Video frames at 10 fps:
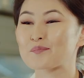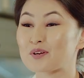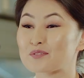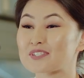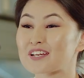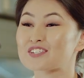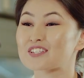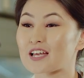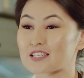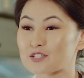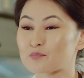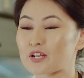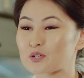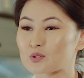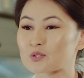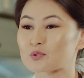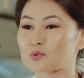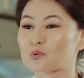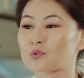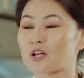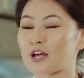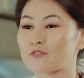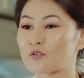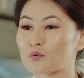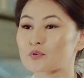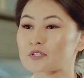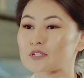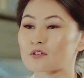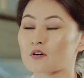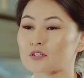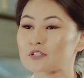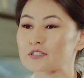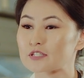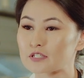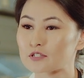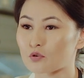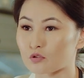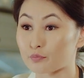My research at Aston Medical School uh, focuses on a disease called